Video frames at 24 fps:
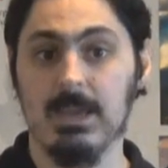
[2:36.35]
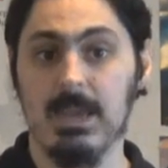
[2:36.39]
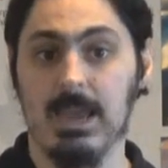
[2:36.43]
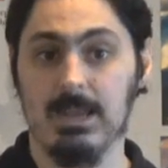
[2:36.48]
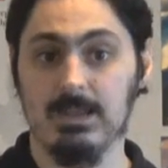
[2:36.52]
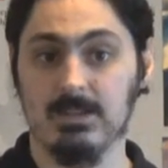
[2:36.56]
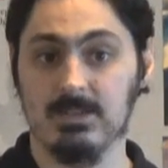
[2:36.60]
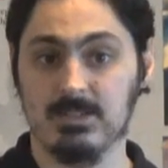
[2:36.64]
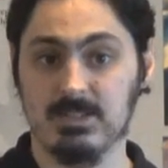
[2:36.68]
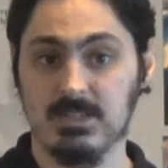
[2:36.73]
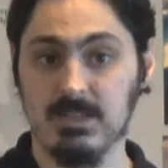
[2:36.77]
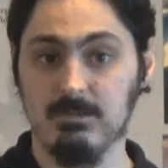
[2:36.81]

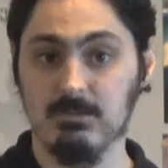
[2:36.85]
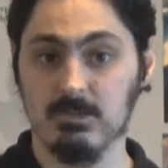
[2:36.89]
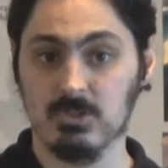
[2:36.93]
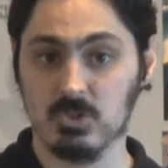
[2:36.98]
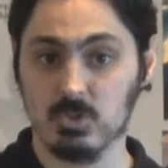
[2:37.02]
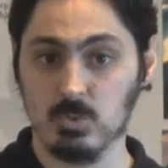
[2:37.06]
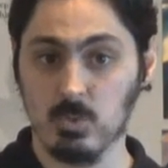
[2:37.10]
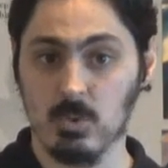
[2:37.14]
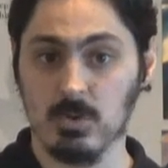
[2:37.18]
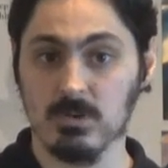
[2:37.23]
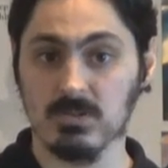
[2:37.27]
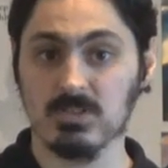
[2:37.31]
And Stephen
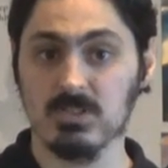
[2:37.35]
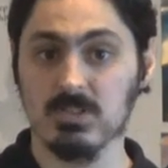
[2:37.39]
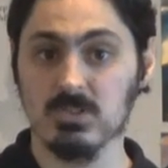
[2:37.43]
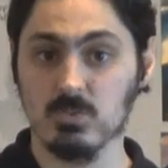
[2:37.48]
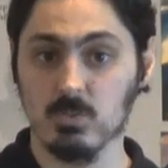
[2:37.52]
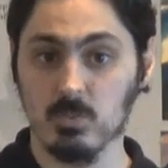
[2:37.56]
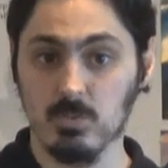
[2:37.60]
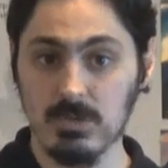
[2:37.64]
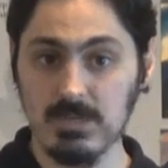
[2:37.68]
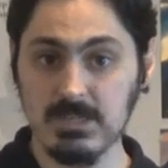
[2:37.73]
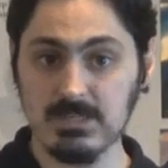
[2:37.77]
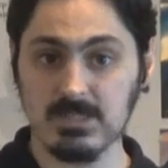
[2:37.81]
Schwartz has
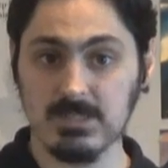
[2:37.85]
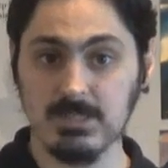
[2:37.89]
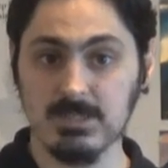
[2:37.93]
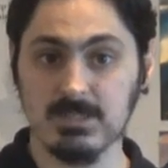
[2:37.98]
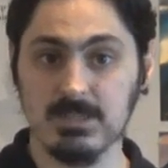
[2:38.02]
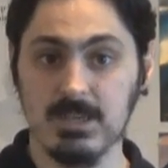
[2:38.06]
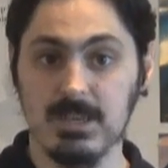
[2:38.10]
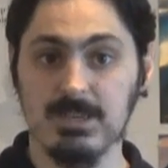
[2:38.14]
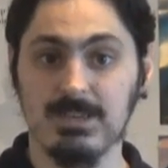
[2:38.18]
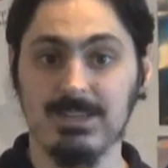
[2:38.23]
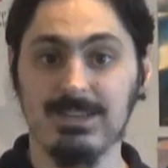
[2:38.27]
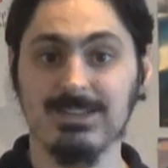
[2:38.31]
recently
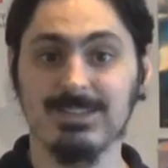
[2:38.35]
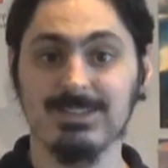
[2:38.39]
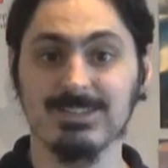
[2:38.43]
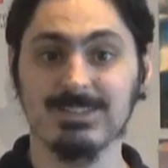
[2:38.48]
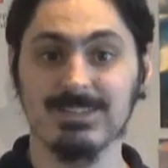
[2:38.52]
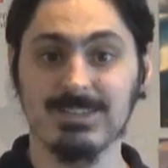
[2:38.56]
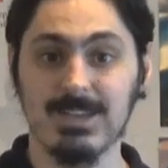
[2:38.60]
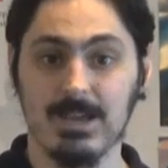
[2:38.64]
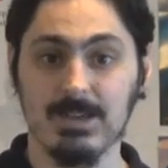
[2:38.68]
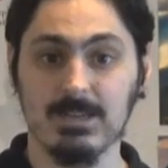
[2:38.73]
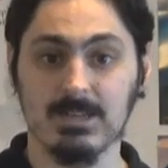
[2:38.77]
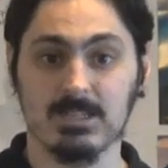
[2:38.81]
said he does
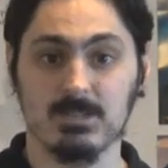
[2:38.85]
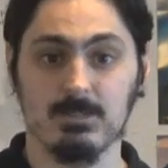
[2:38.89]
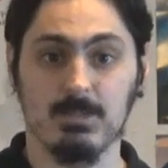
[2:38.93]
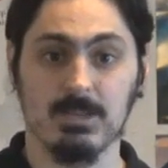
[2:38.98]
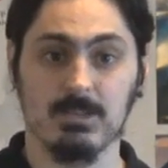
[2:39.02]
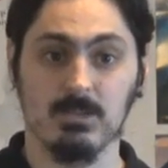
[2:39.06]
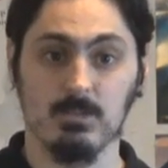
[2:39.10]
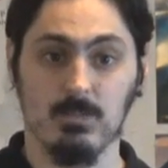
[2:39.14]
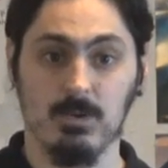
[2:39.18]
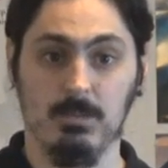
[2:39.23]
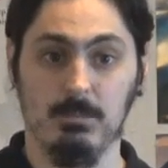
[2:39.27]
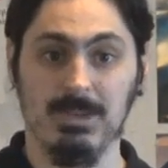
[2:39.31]
not
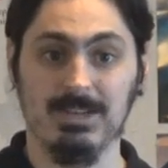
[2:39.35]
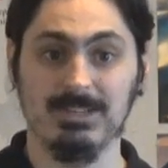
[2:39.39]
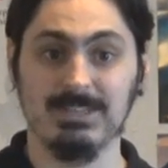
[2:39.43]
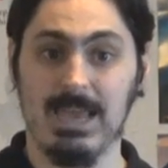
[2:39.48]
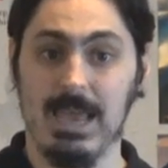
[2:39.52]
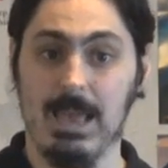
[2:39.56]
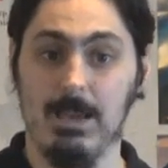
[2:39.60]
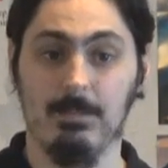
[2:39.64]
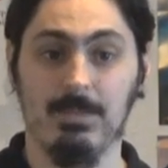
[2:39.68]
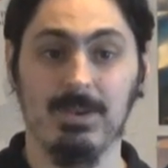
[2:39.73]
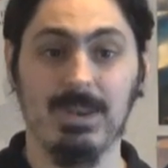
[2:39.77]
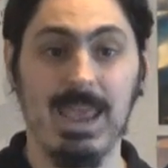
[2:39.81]
expect the remake to
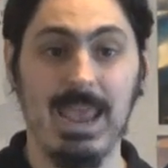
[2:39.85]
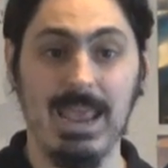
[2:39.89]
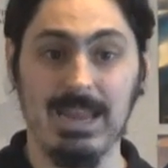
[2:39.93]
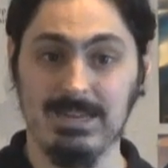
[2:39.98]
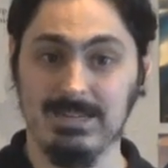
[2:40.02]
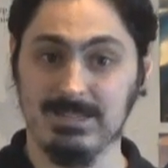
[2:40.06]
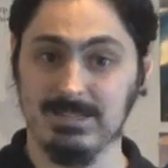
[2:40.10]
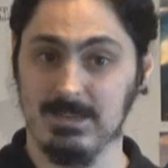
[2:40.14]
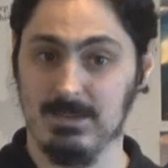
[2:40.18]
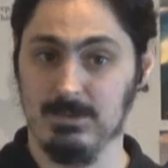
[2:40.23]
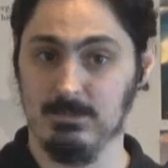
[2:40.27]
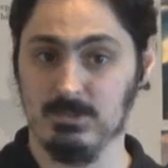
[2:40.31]
happen
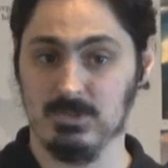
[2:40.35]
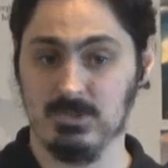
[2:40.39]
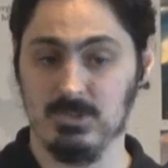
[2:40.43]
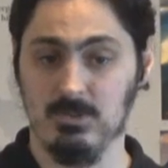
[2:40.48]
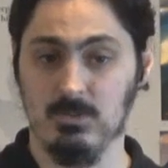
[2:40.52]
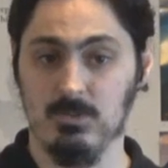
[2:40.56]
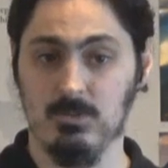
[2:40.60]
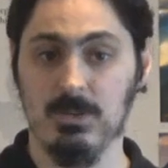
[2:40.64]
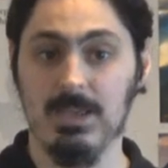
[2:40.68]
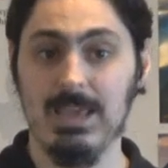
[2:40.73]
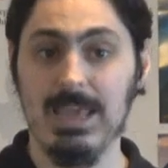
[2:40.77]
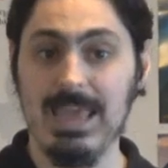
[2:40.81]
anytime
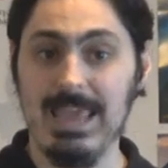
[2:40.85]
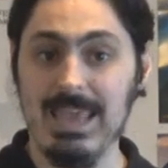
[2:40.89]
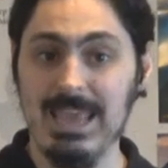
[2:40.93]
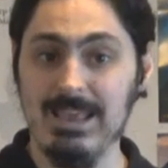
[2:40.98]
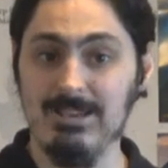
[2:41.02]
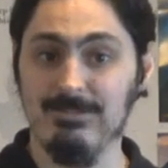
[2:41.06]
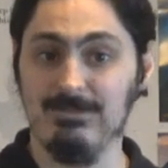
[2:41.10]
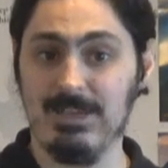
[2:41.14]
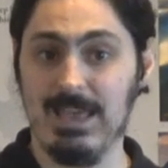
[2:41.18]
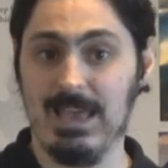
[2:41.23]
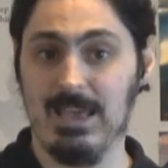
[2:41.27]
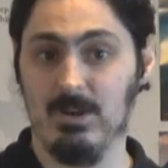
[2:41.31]
soon,
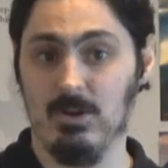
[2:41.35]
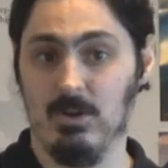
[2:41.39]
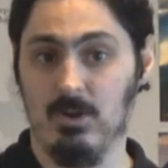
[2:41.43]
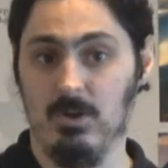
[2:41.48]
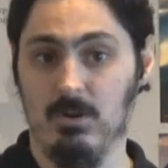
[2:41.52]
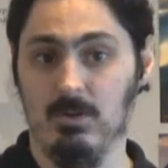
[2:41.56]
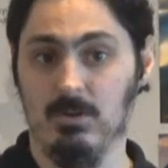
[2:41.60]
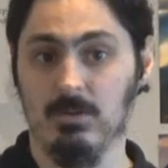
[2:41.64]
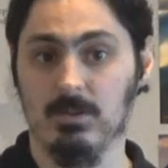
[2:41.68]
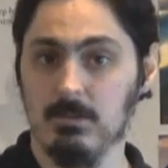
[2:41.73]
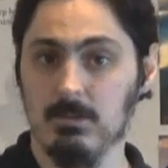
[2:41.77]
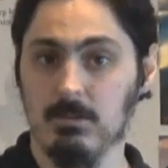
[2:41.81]
if at
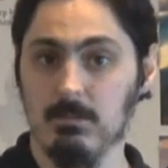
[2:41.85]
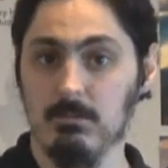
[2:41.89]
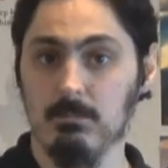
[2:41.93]
all.